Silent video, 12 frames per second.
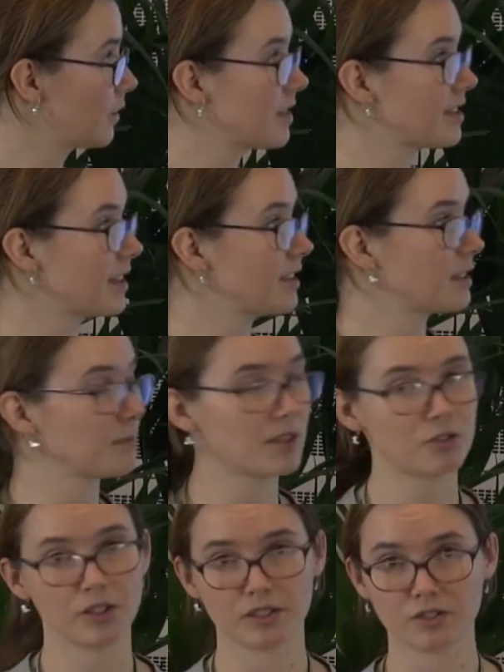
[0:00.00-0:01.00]
of the system that
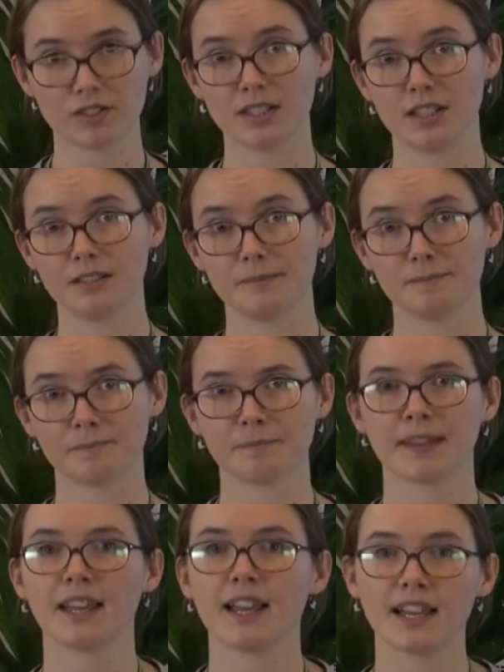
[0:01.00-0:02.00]
you're interested in,
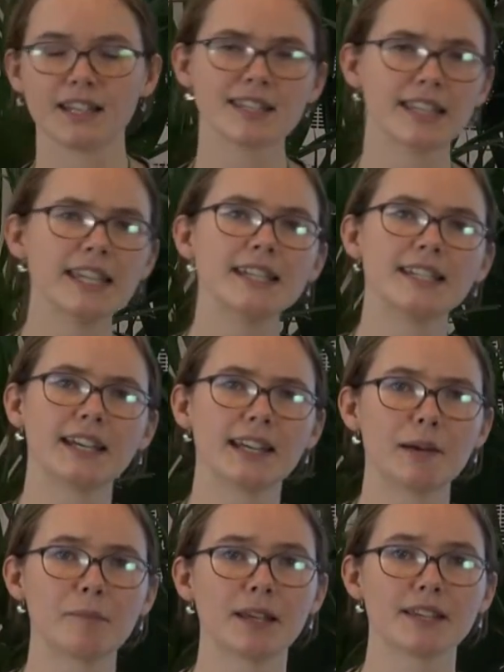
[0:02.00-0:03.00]
and its key
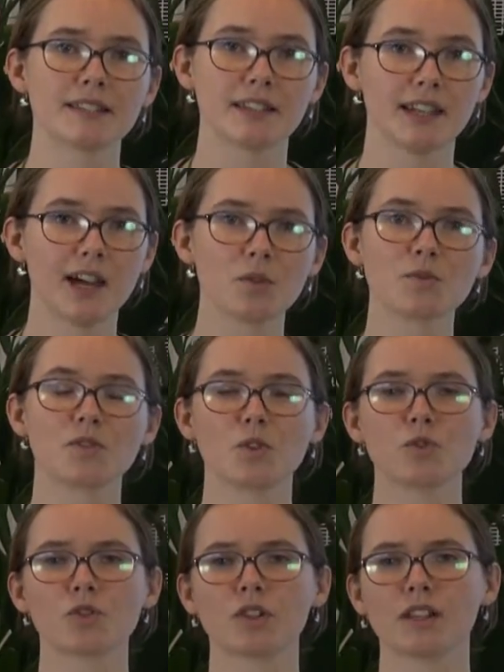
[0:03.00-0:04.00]
dynamics and how
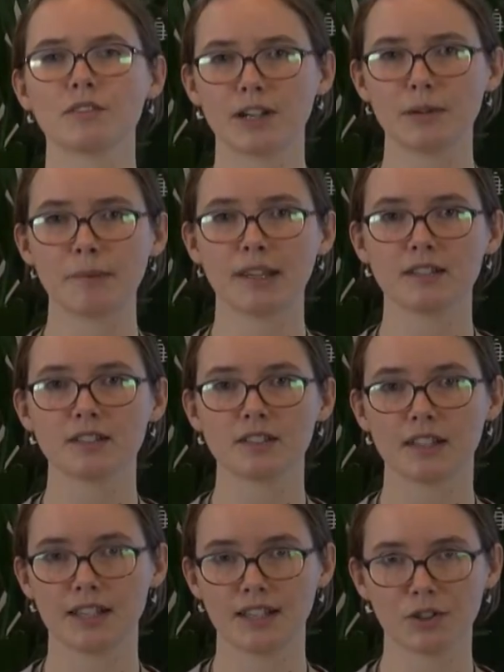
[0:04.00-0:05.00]
social,
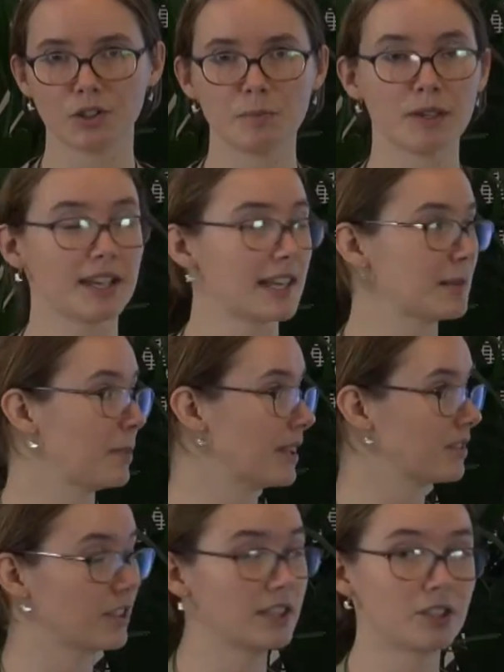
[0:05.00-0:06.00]
environmental, and economic
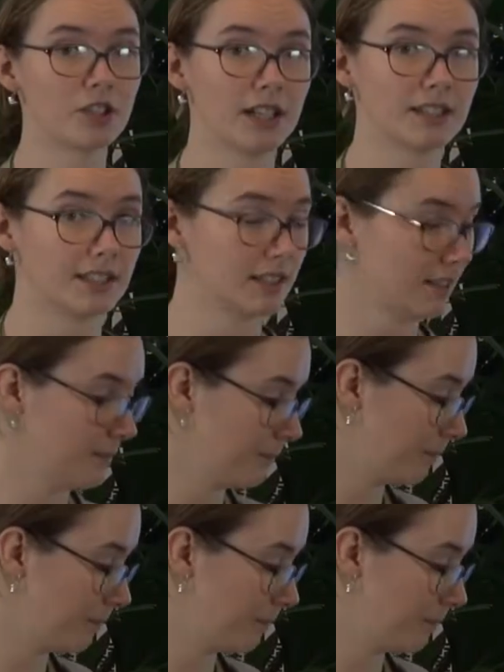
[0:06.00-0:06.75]
aspects are interconnected.